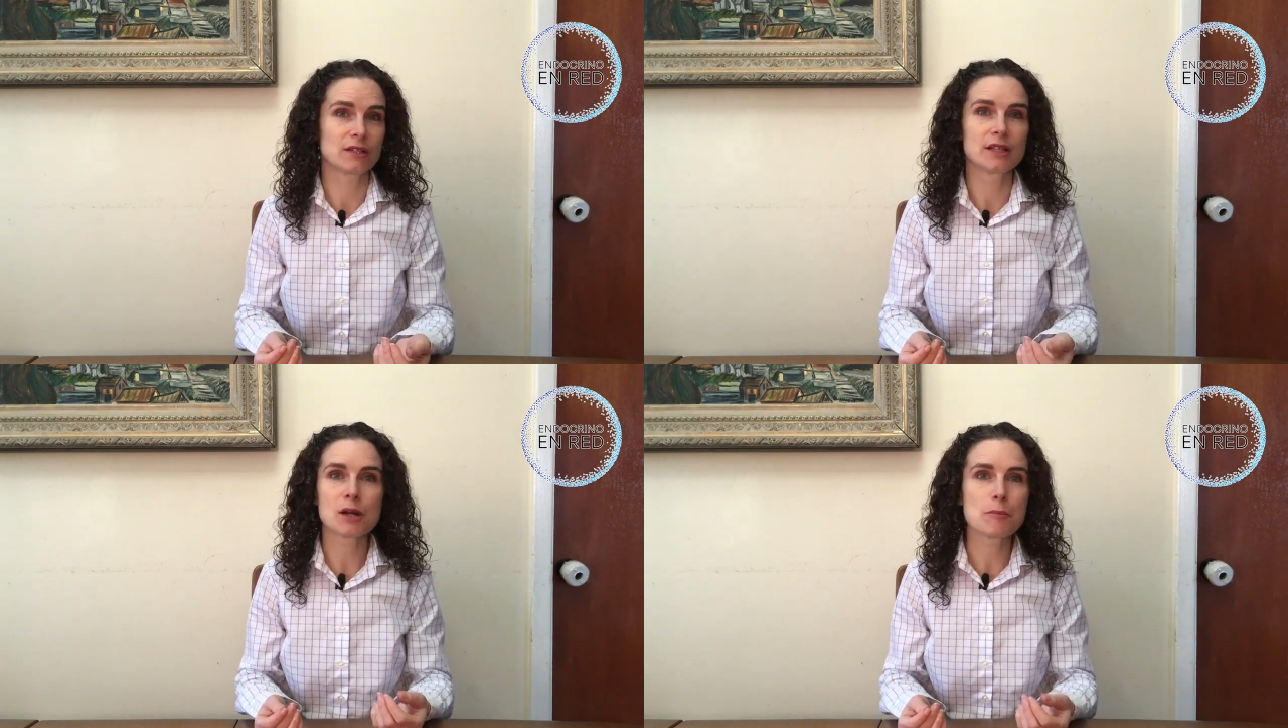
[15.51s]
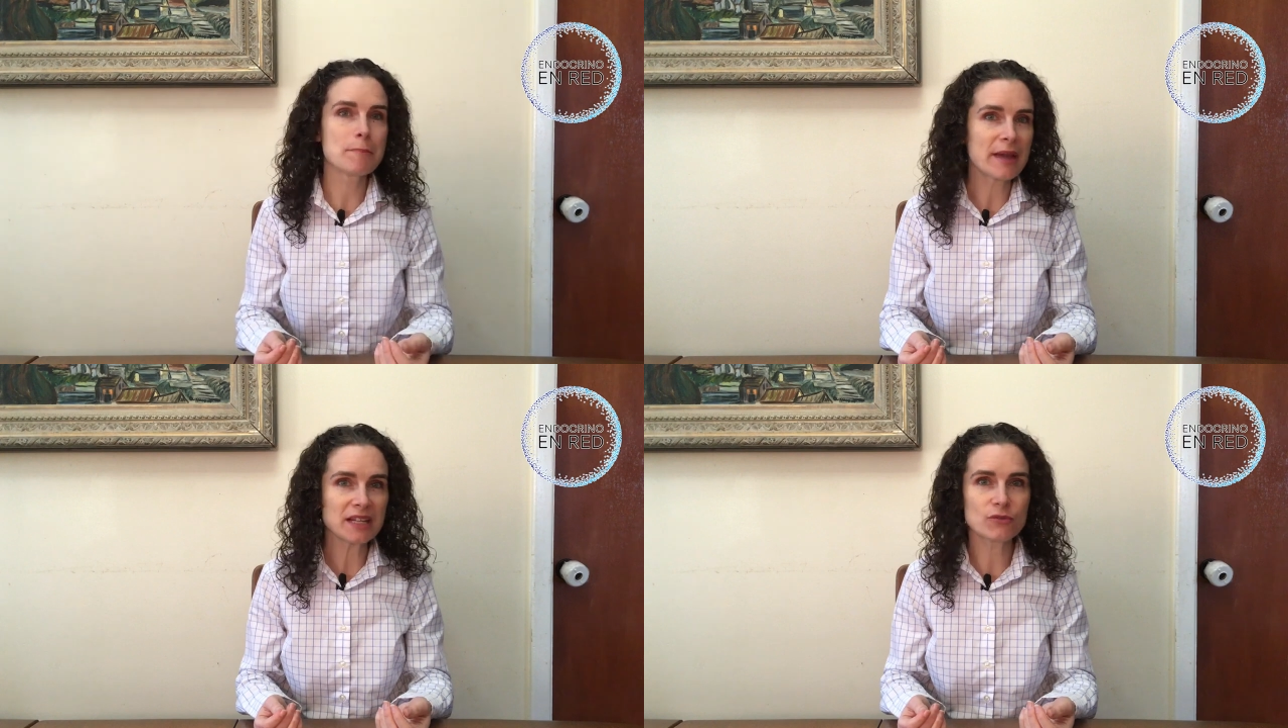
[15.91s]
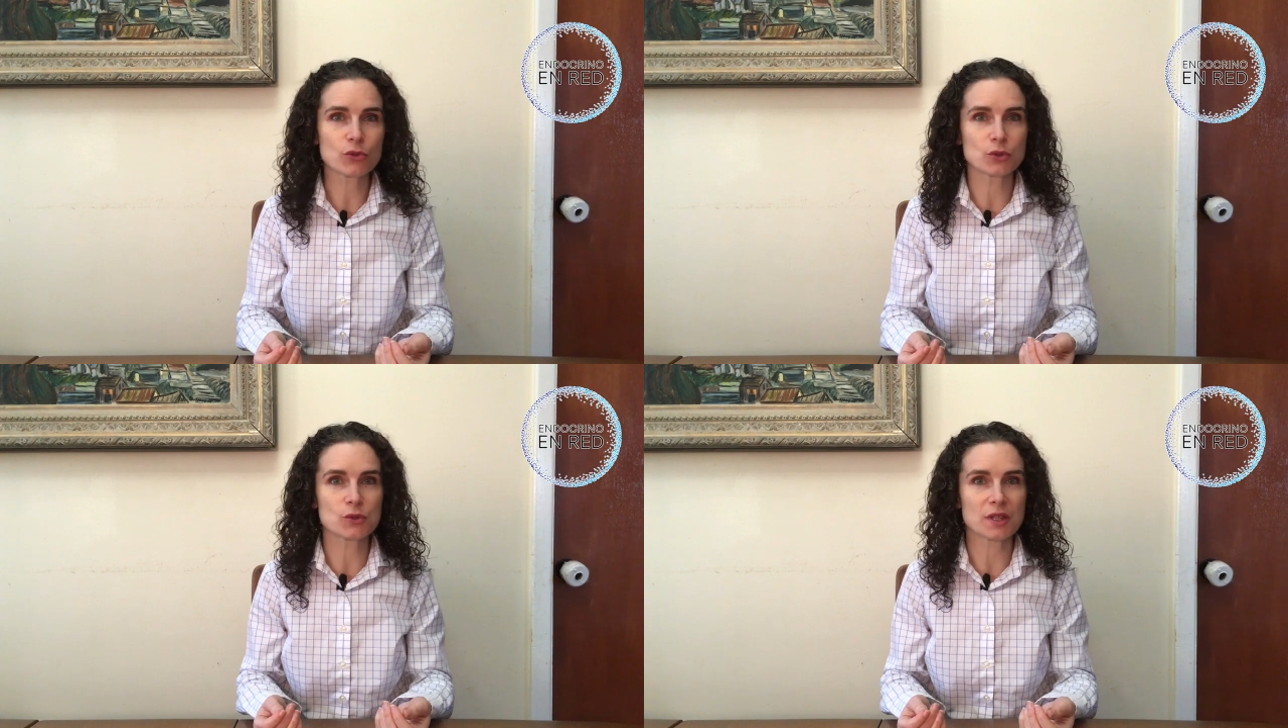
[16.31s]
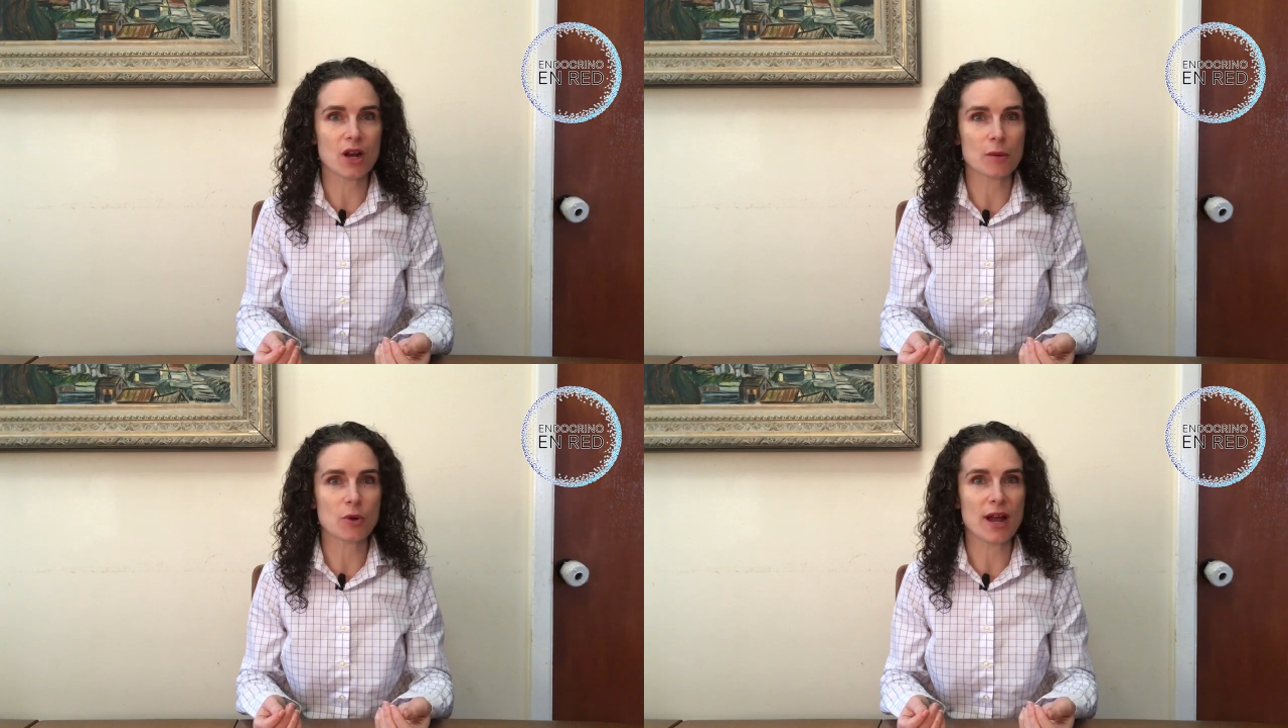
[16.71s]
There are many foods with
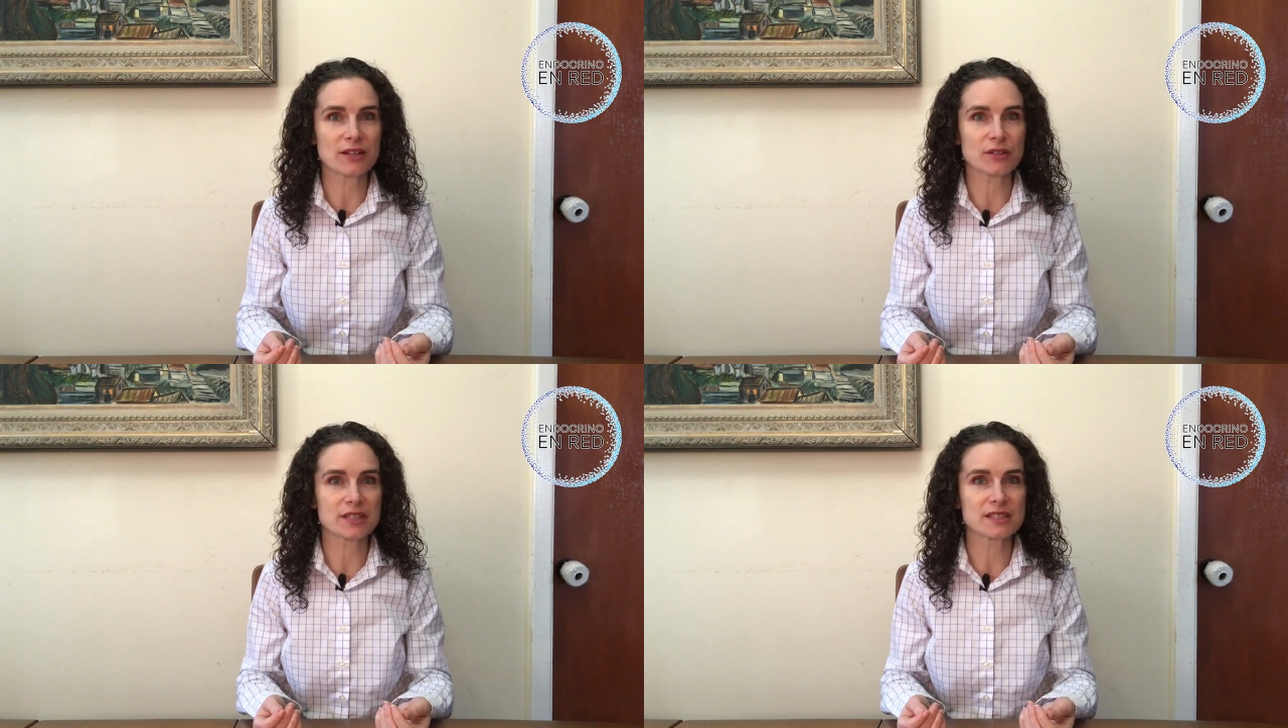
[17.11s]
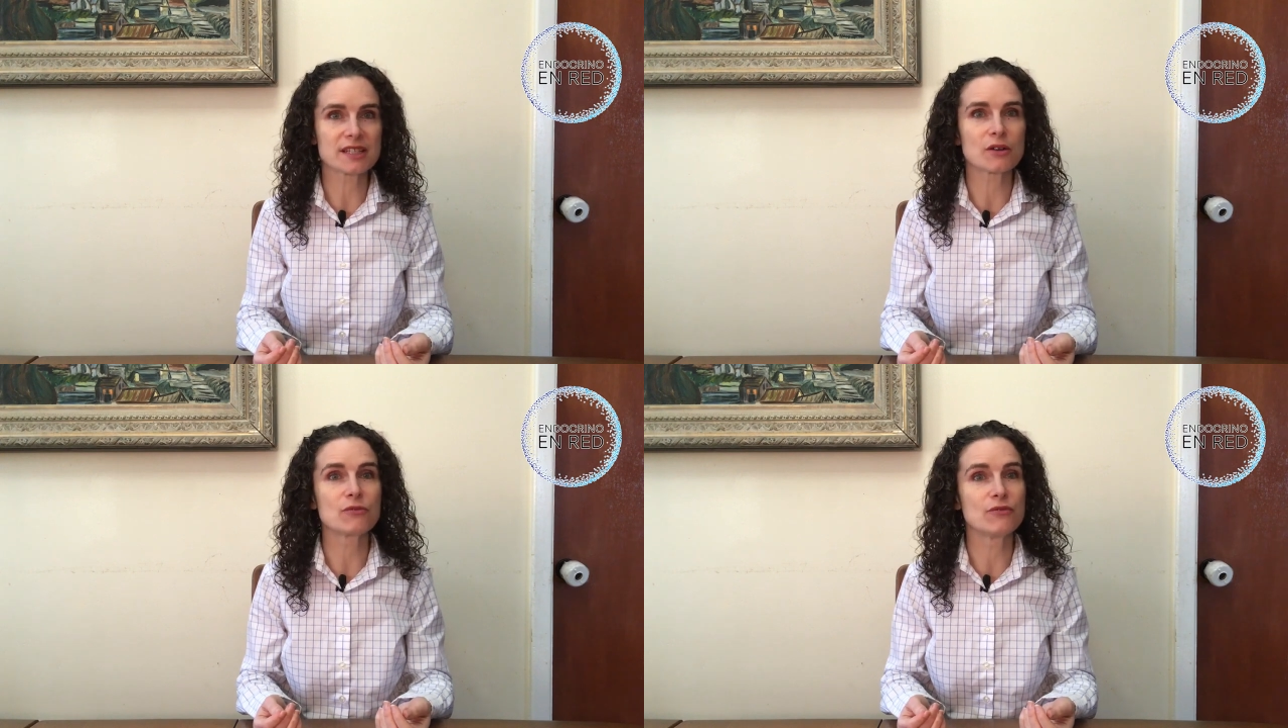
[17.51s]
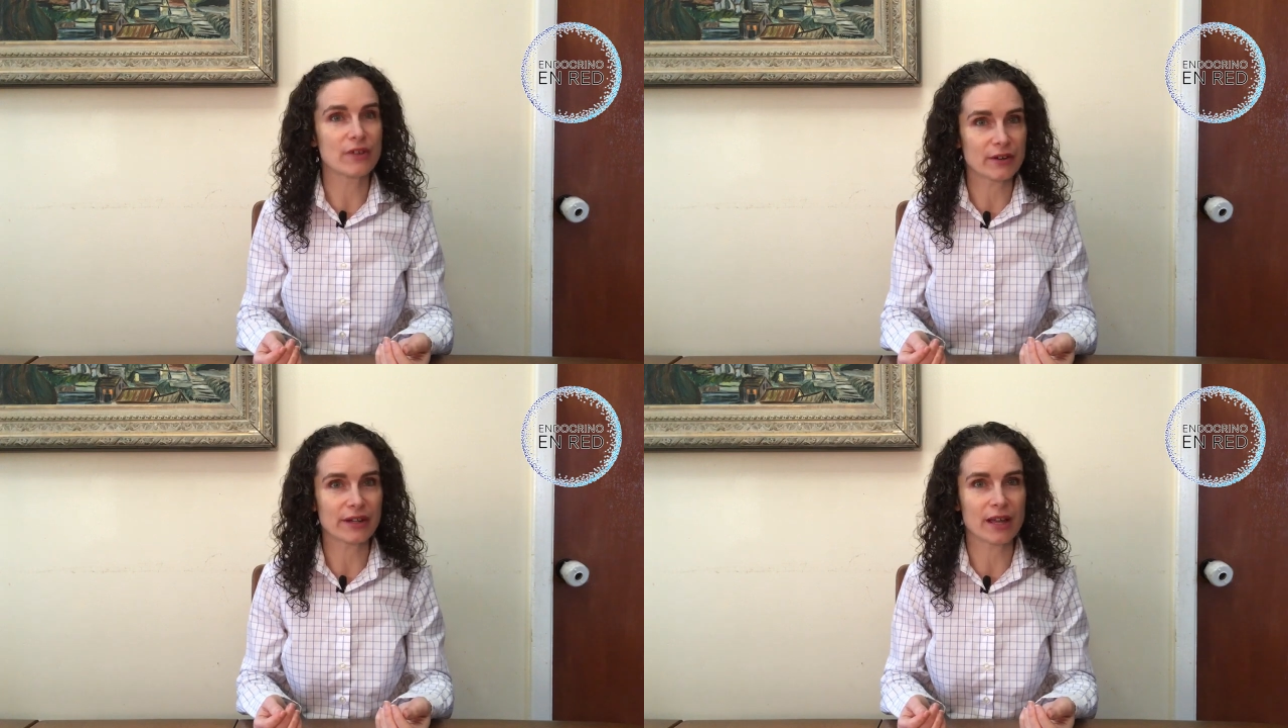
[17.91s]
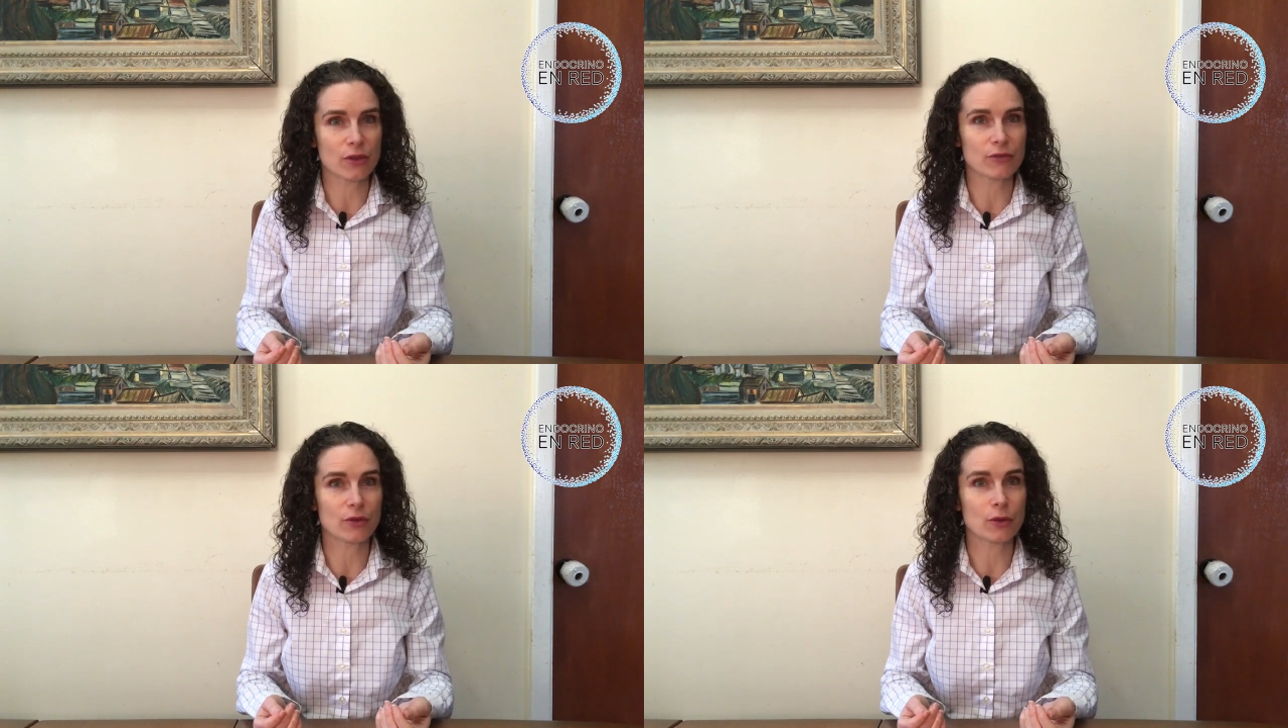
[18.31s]
carbohydrates that are very
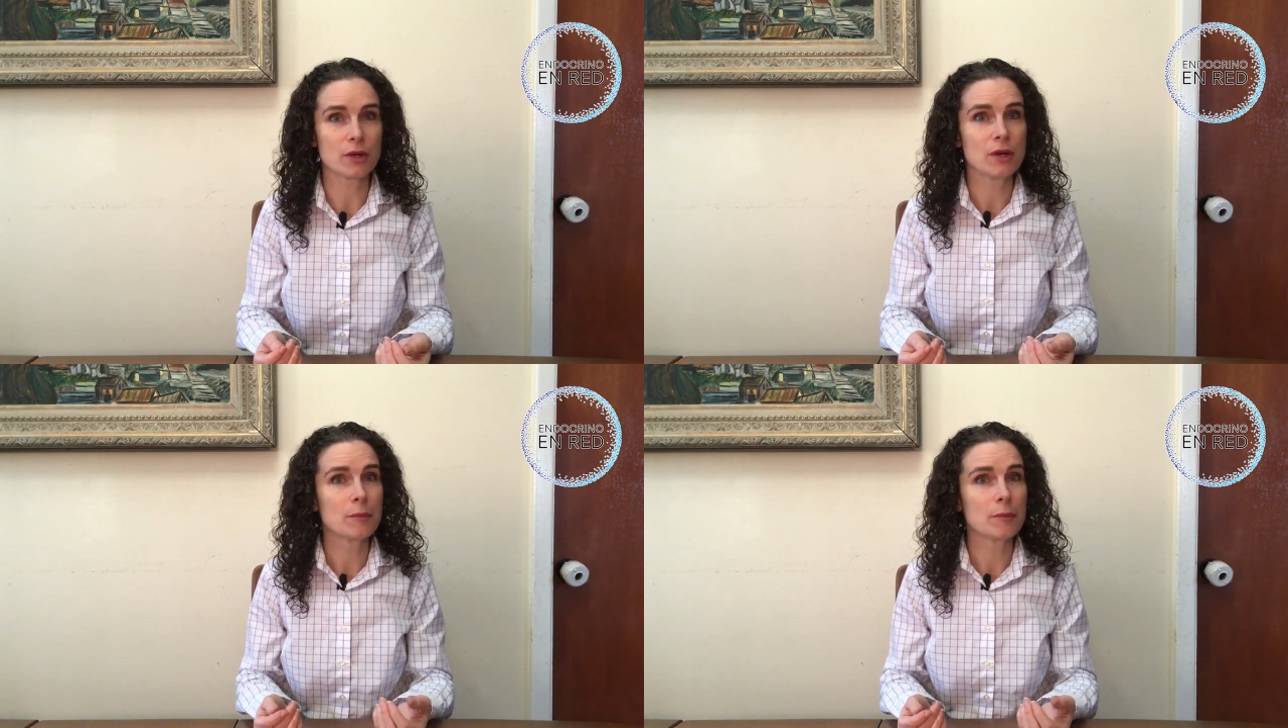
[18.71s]
healthful,